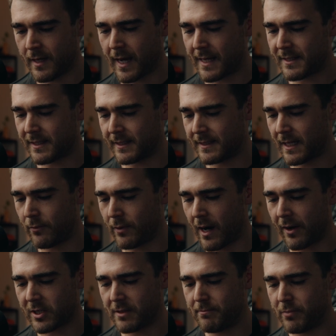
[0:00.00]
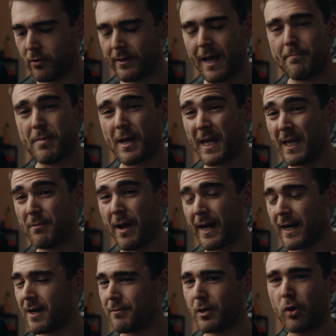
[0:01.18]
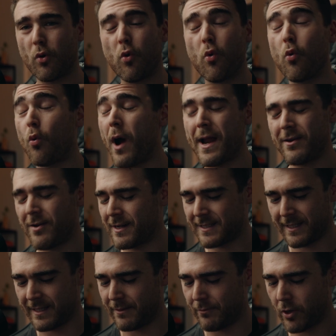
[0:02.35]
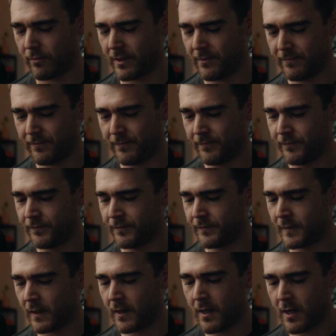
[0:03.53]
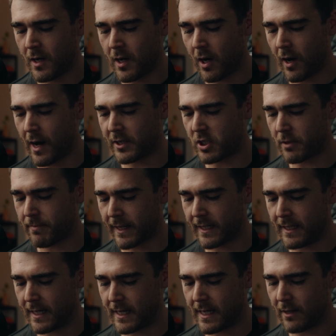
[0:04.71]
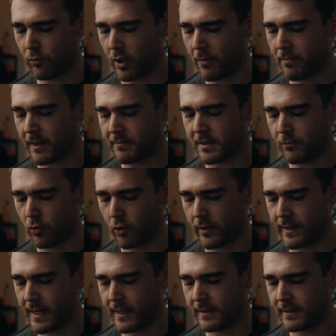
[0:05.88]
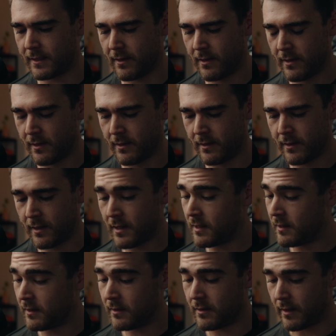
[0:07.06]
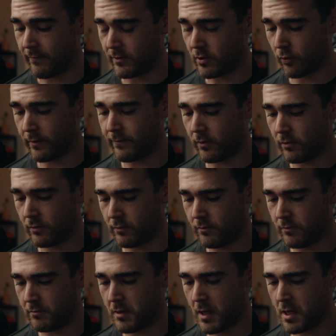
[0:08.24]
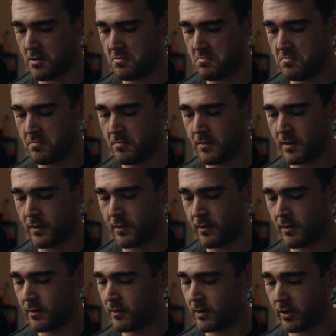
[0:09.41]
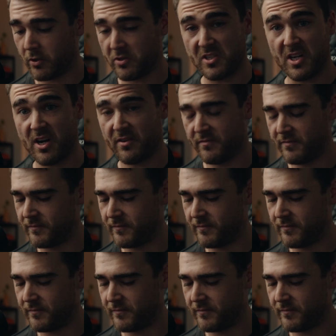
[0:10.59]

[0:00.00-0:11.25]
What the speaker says: As you can see, we are actually building that piggy bank up quite nicely at the moment. Alright, jump back in here. We'll open up some more of these. Inventory full. Huh. Good to know.